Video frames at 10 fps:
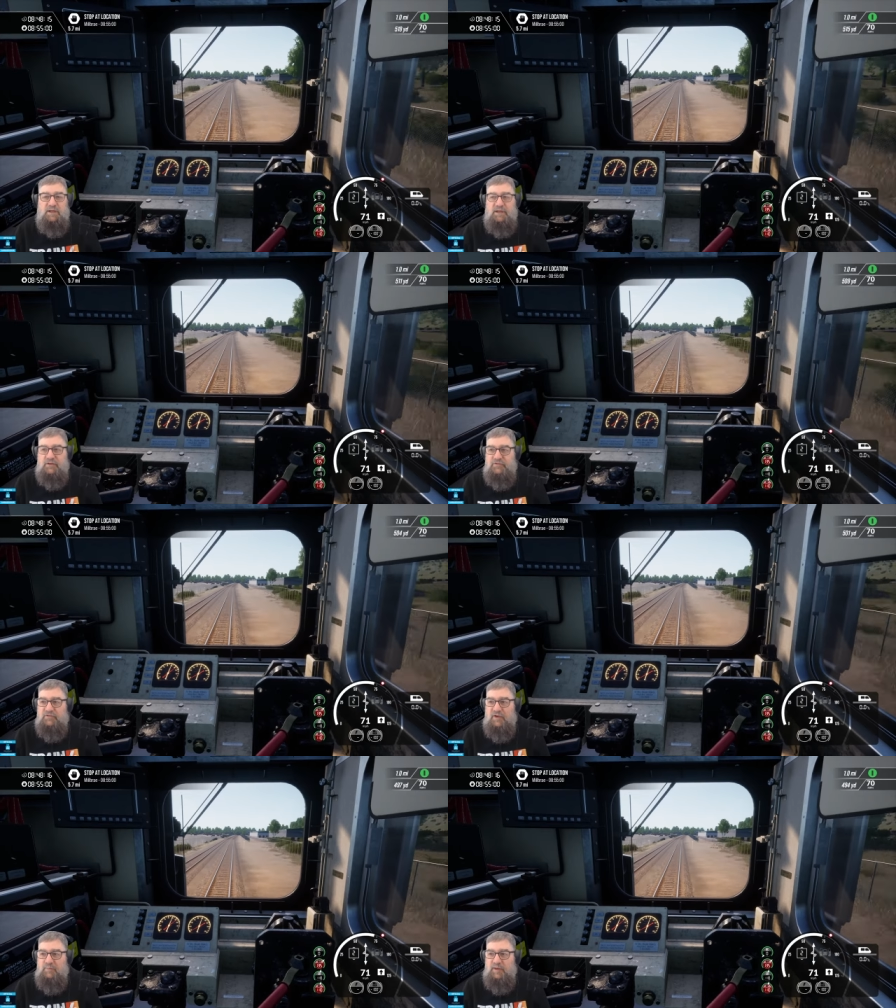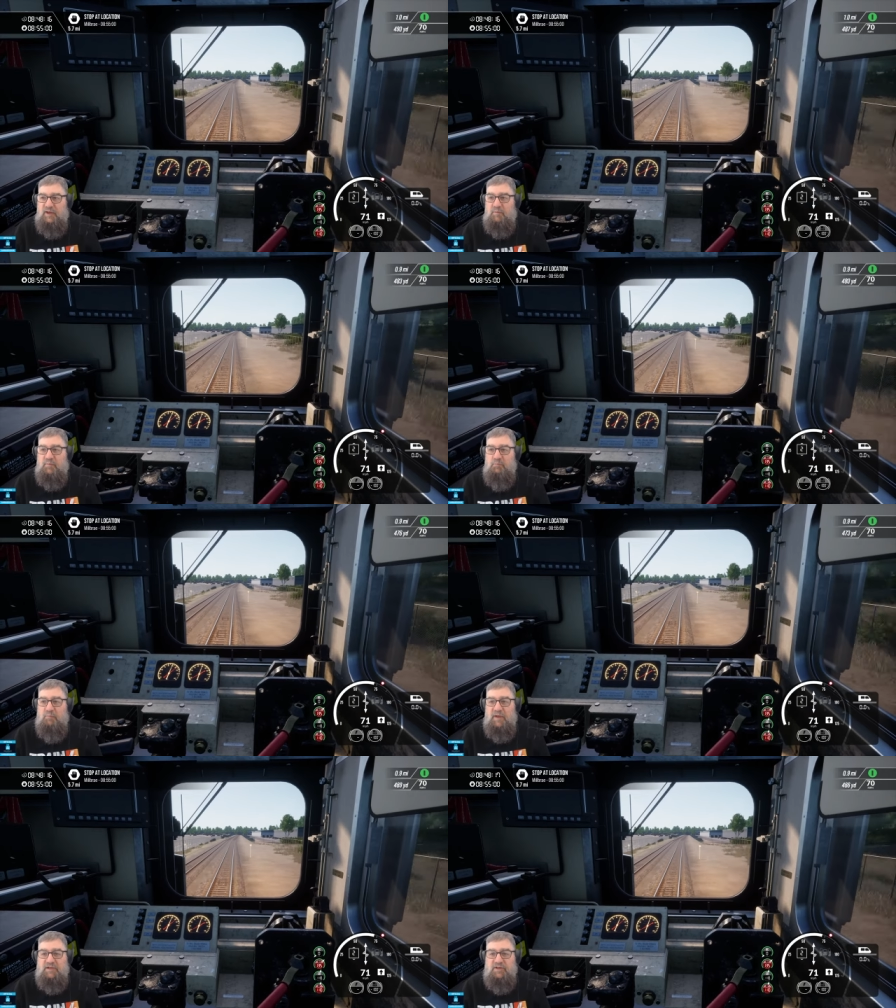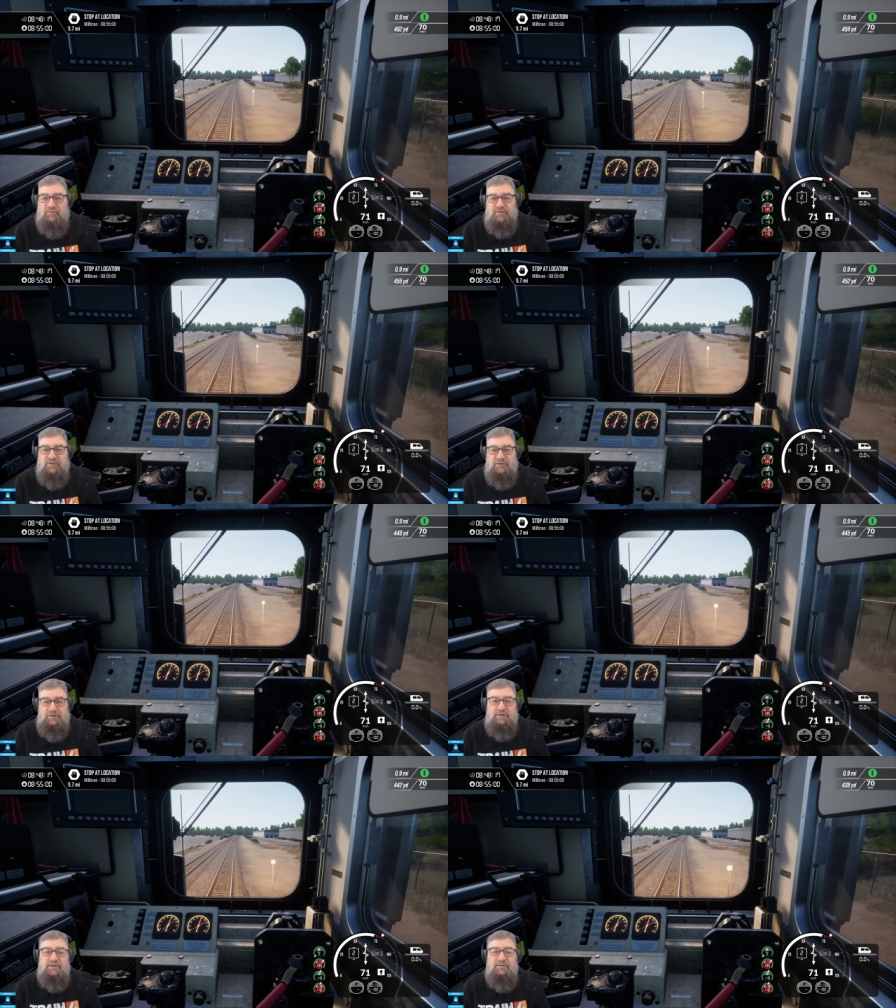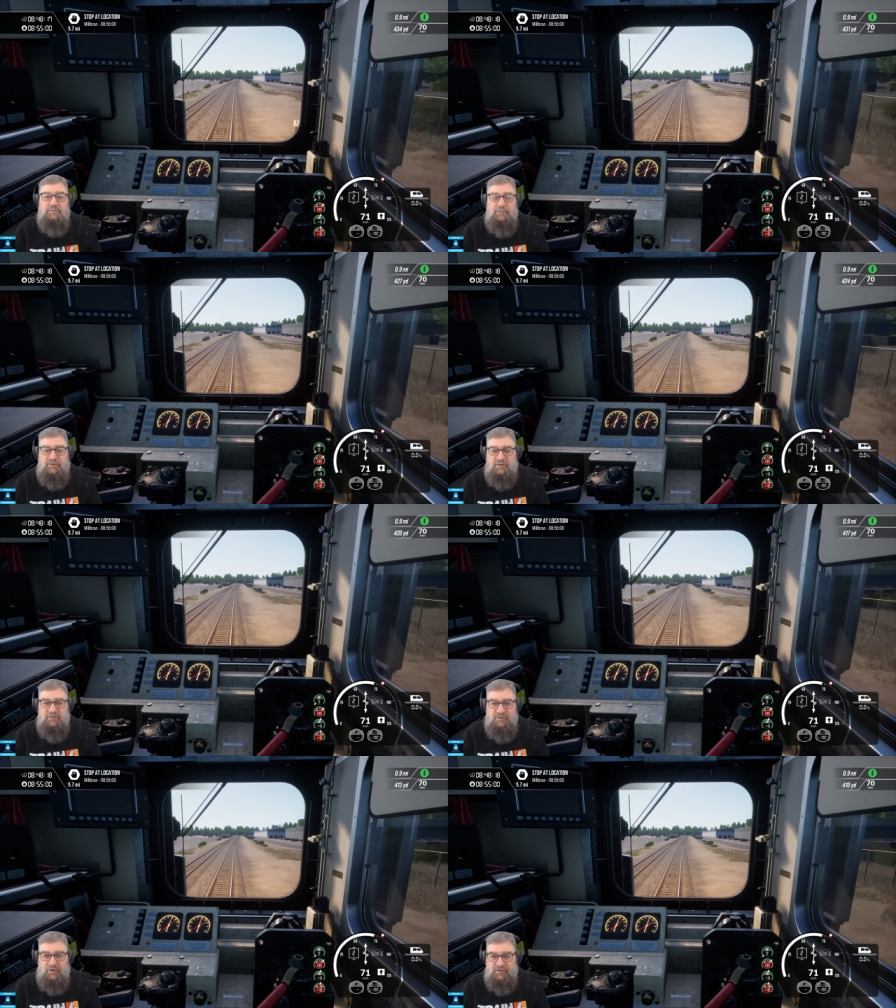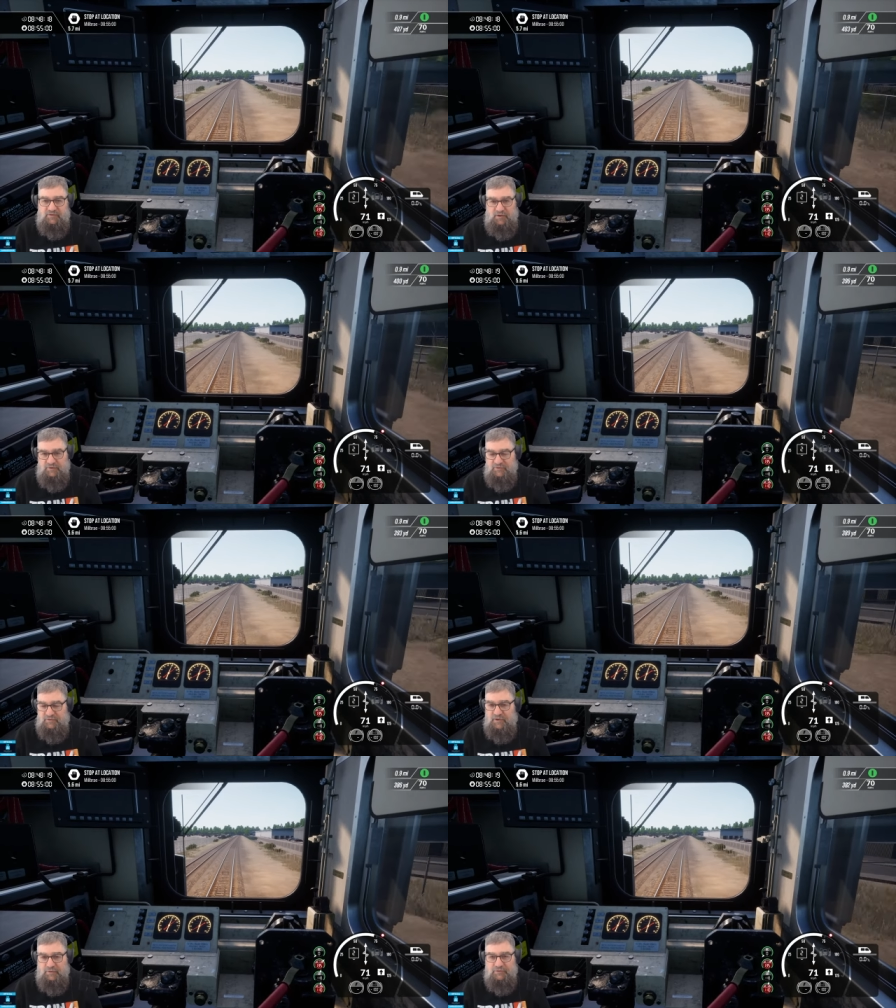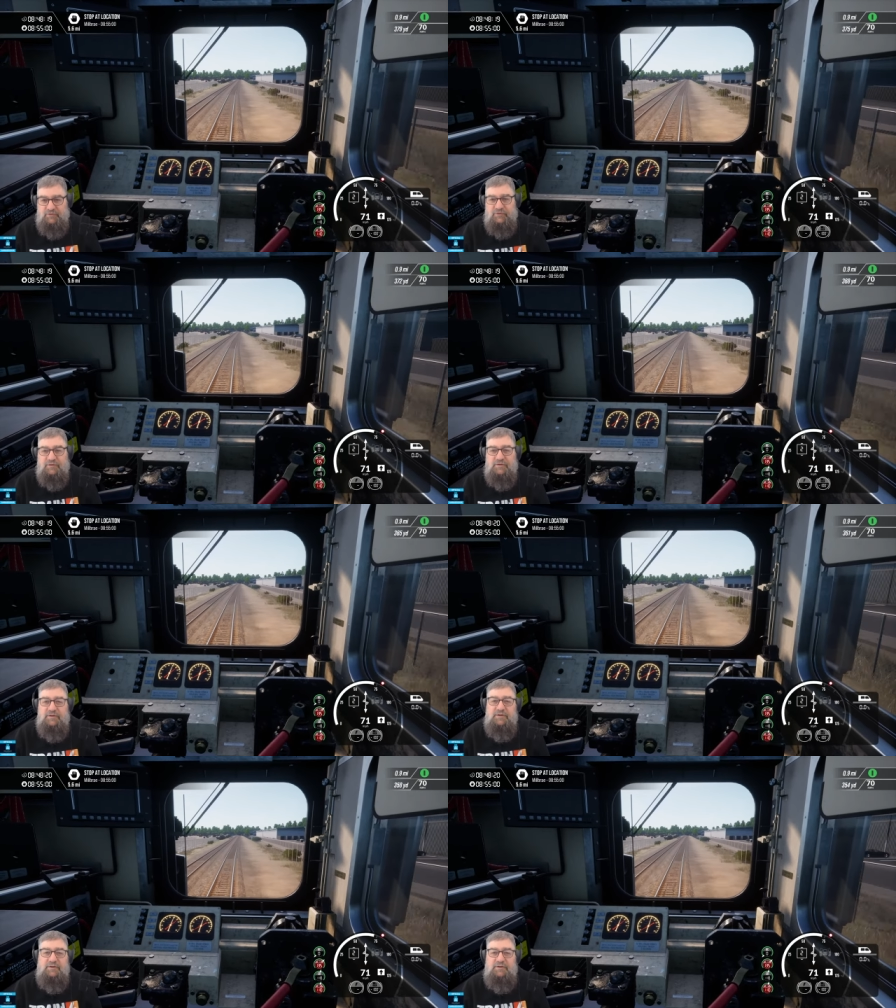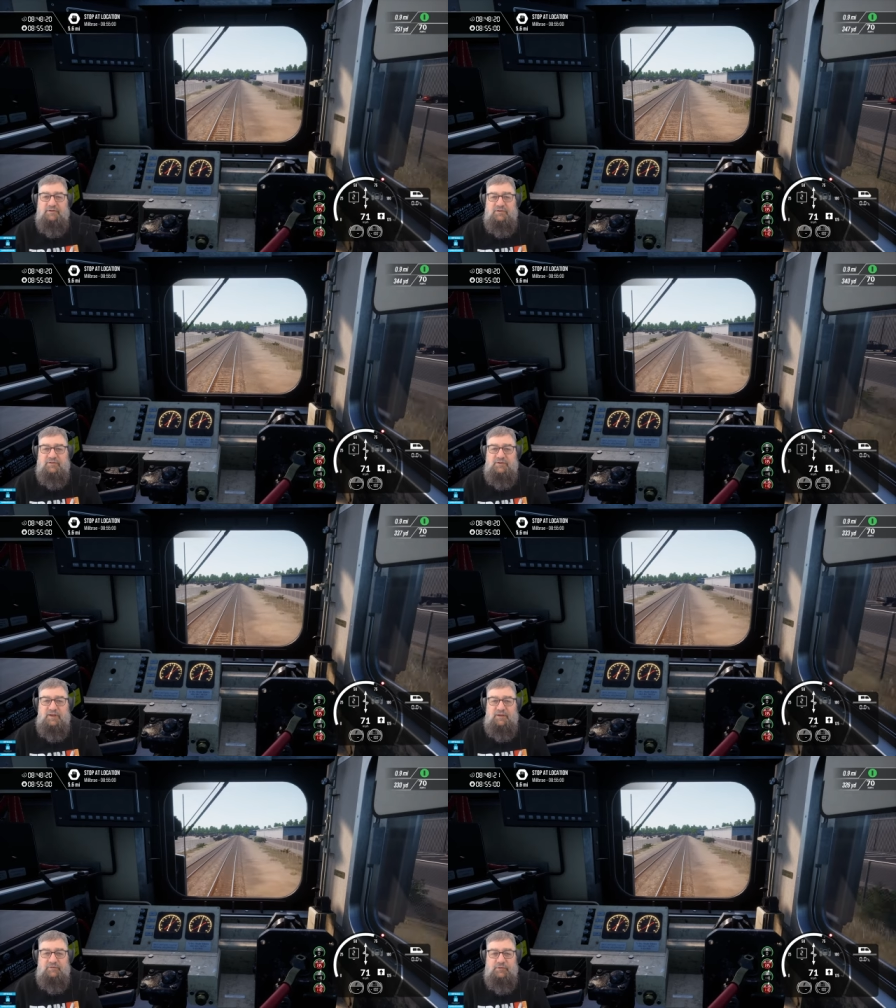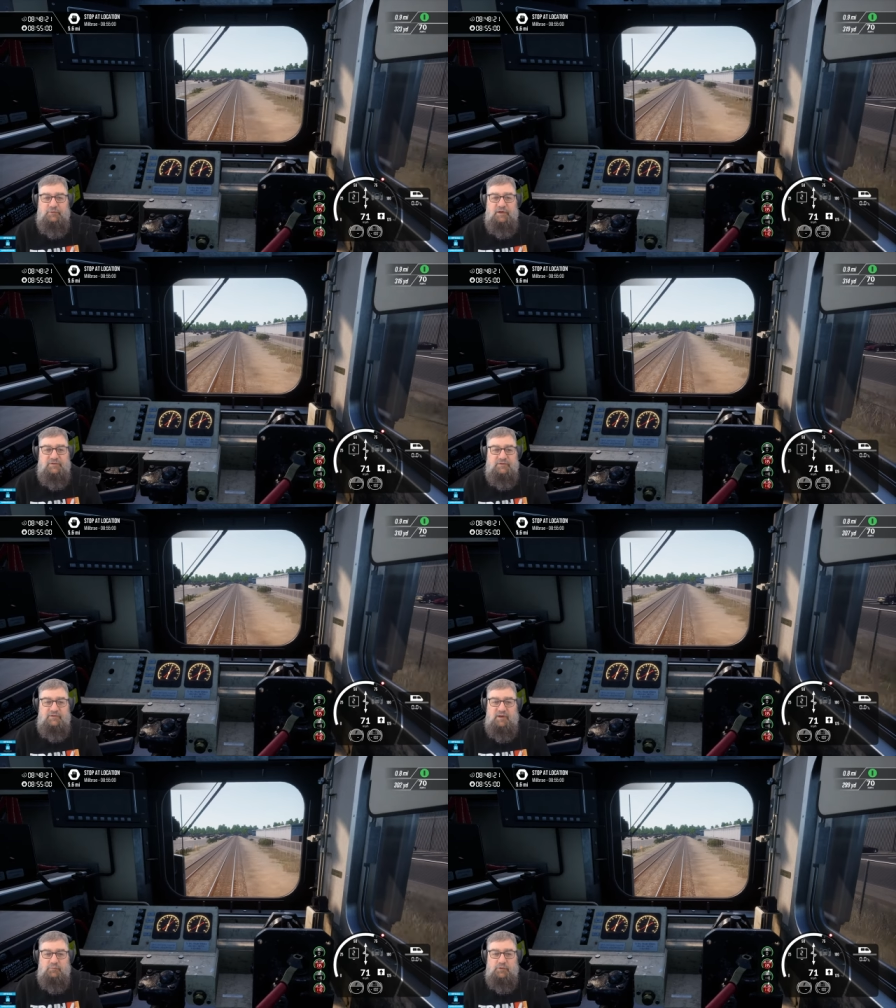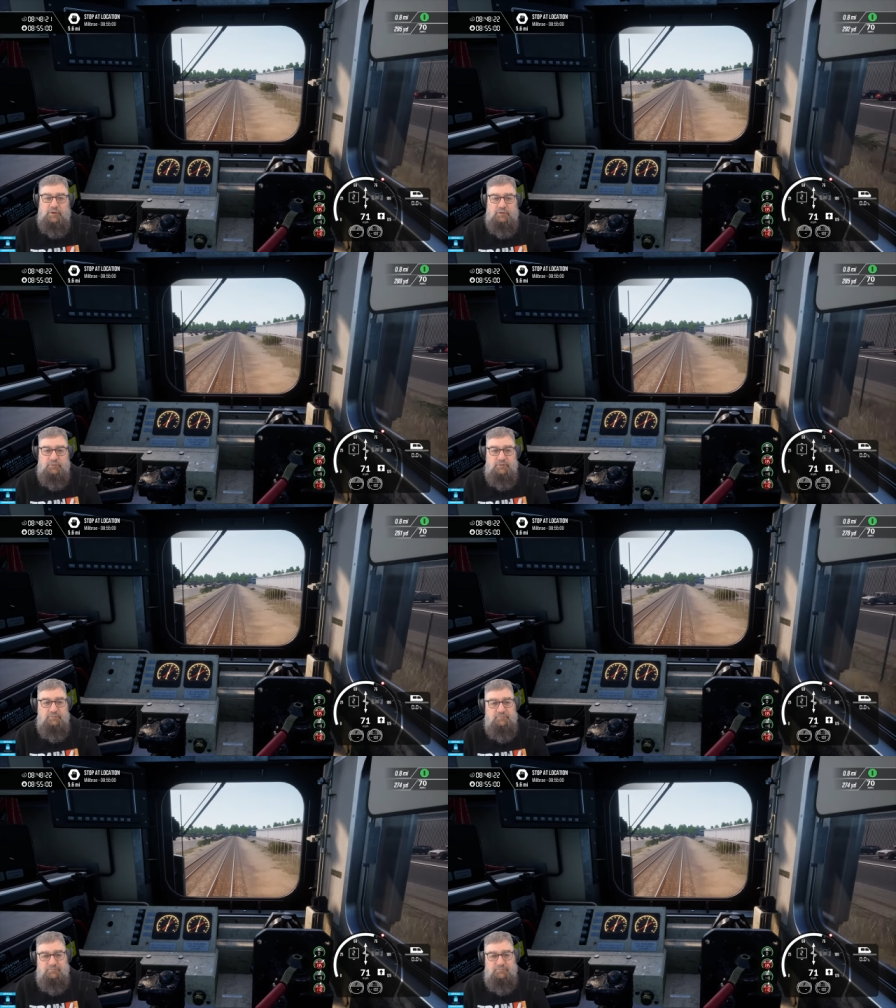It is shaping up magnificently with sights and sounds. Just the last few days, it's come really good.